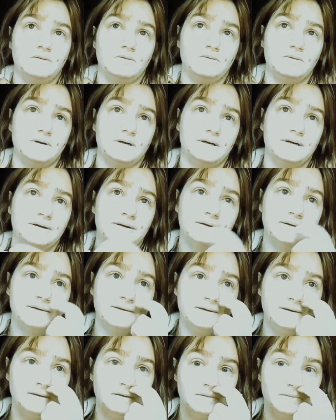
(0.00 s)
So,
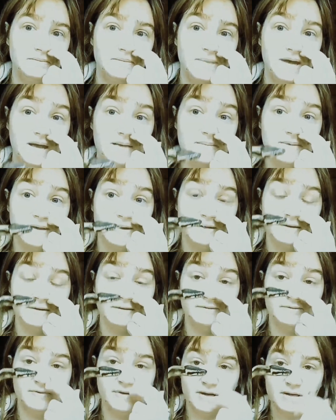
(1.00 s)

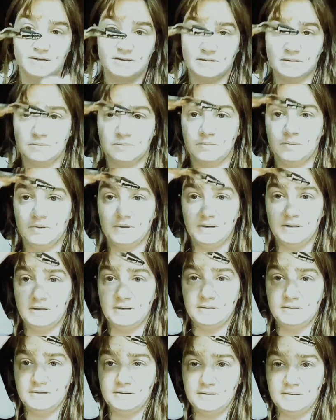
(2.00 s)
maybe I could find
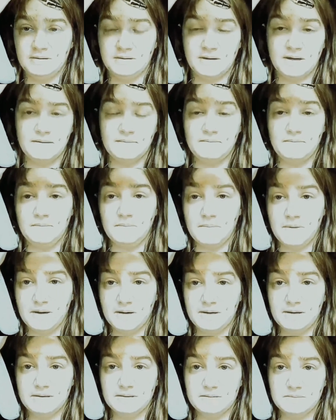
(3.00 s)
somebody
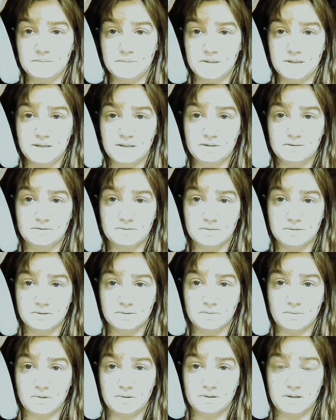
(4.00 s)
that might
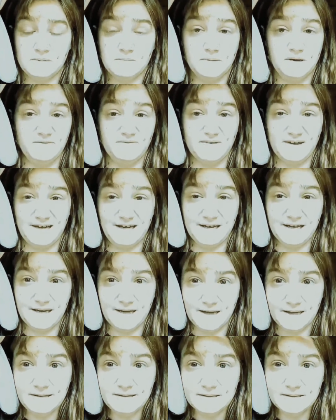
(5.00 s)
be trustworthy, but
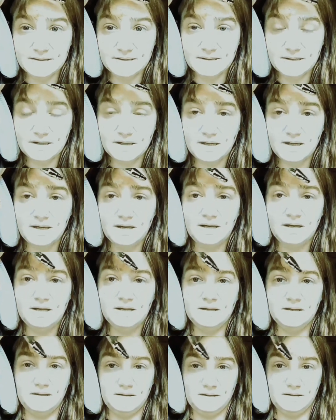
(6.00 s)
if I can't,
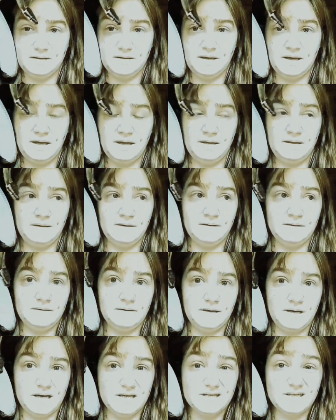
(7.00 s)

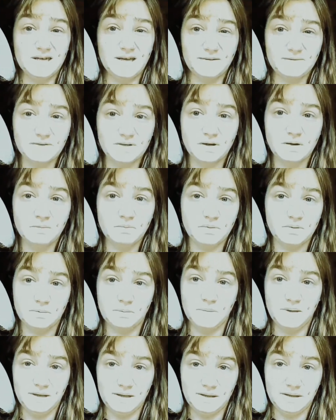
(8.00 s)
then he's gonna have
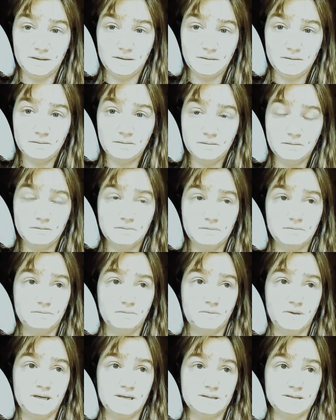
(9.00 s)
to come with me.
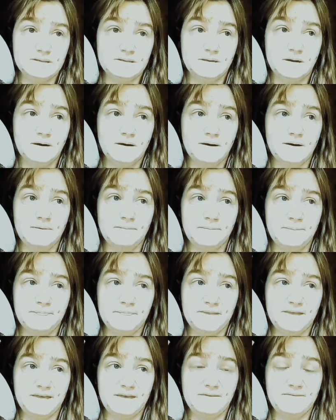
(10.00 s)
When it's
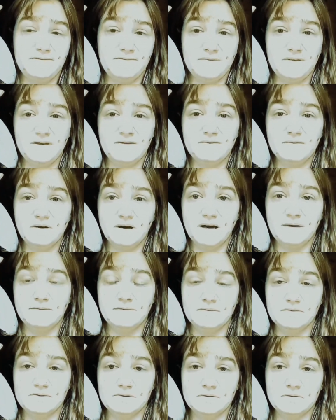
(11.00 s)
time,
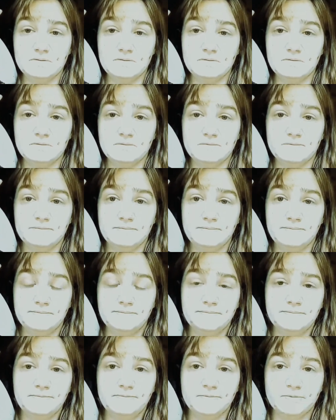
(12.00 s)
if I ever
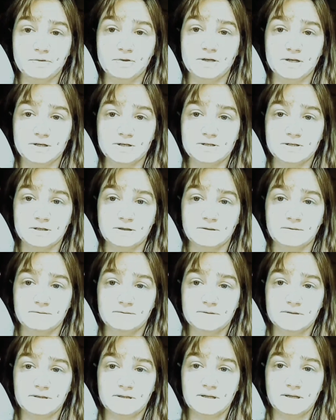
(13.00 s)
do fully
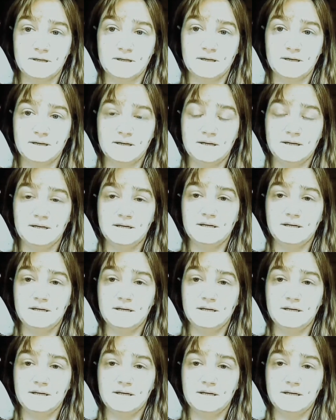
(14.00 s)
shift,